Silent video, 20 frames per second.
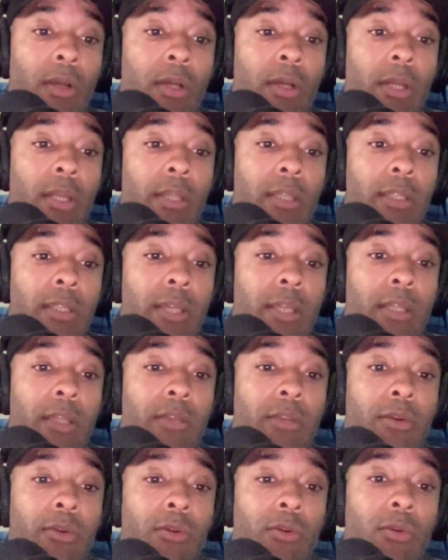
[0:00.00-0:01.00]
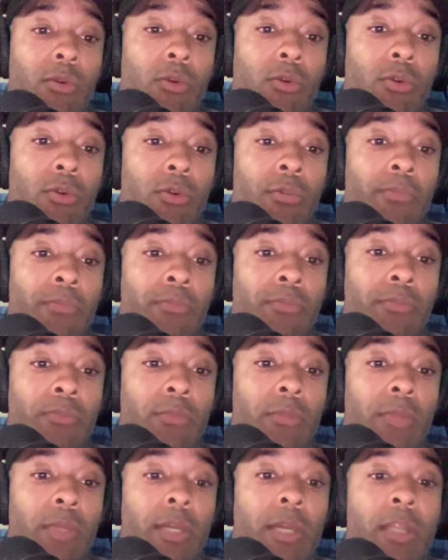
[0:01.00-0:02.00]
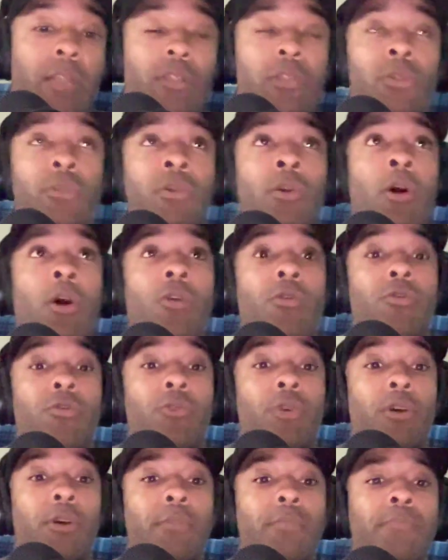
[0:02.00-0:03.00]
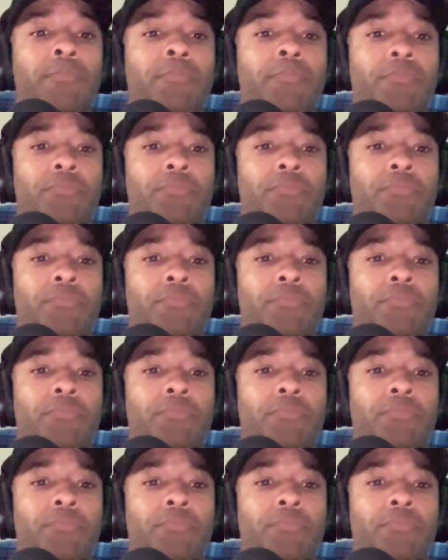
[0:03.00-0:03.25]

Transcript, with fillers: in this in the third quarter, he had a two yard run,